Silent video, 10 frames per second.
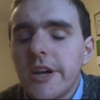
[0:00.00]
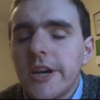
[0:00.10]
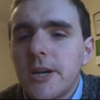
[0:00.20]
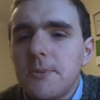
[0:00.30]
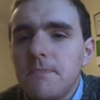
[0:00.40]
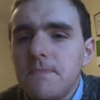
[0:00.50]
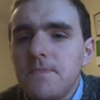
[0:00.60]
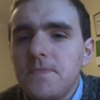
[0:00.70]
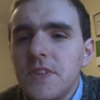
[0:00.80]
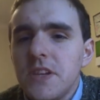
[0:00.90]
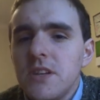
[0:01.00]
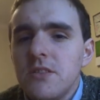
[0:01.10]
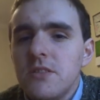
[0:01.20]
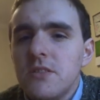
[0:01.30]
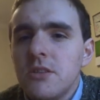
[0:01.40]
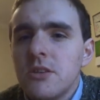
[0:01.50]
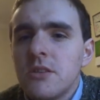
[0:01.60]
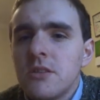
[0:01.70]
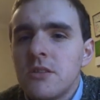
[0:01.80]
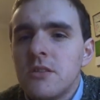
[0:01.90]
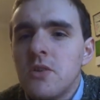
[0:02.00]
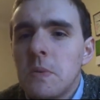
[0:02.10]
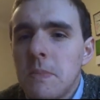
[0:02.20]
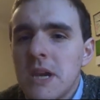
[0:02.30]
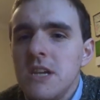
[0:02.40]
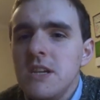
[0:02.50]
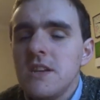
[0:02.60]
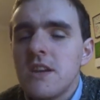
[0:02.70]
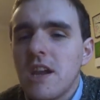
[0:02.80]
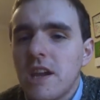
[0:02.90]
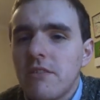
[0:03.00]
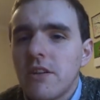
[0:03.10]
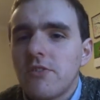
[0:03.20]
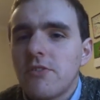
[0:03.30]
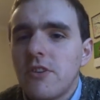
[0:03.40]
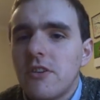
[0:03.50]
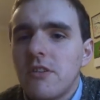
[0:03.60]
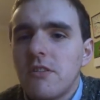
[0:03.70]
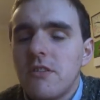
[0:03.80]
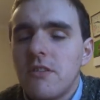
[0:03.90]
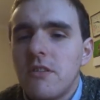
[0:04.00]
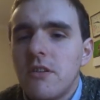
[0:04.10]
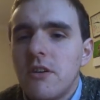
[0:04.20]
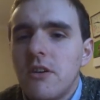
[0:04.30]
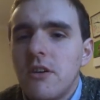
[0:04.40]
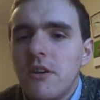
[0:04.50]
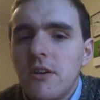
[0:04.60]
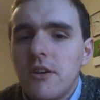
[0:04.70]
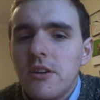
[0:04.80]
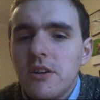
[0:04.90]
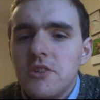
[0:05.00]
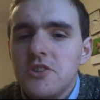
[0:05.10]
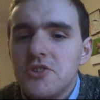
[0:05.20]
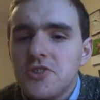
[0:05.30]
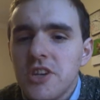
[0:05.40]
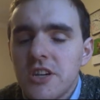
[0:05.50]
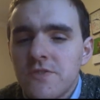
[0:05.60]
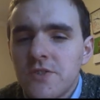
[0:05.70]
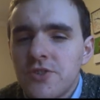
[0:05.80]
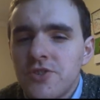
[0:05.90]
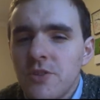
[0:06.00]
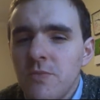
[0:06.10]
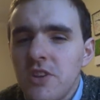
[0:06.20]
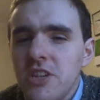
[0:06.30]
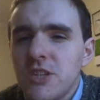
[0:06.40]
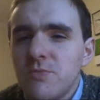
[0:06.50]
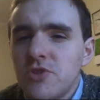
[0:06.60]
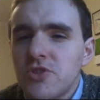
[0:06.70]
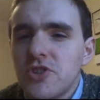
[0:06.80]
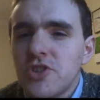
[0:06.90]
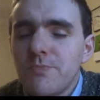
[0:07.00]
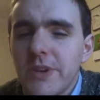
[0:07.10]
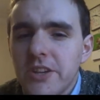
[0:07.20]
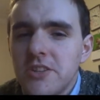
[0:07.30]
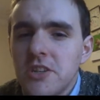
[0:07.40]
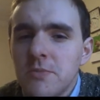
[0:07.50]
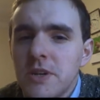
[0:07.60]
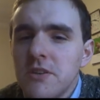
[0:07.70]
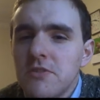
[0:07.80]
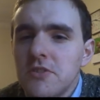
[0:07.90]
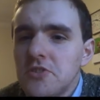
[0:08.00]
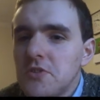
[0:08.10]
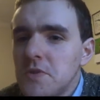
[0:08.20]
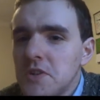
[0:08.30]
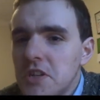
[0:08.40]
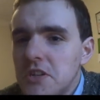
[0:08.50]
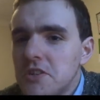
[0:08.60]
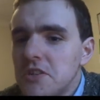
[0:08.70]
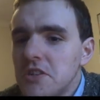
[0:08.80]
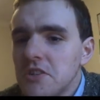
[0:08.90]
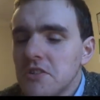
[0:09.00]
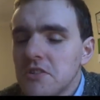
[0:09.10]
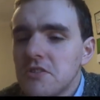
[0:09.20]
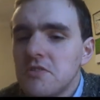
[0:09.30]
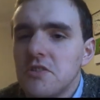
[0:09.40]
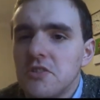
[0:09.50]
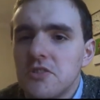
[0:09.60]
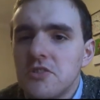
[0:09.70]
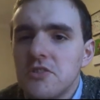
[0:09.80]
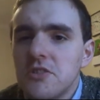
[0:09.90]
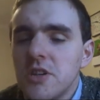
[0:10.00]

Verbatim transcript: um, in that the main character discovers something he's been suspecting about his own identity since